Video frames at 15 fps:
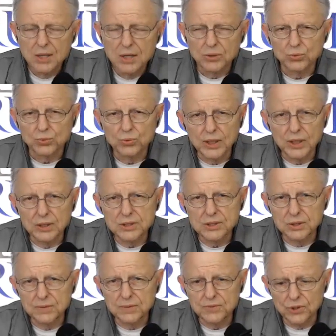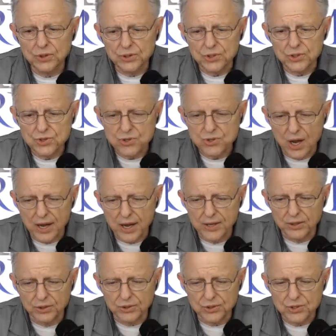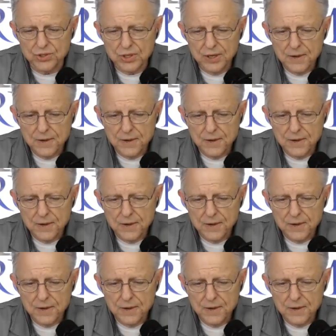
relative to the signers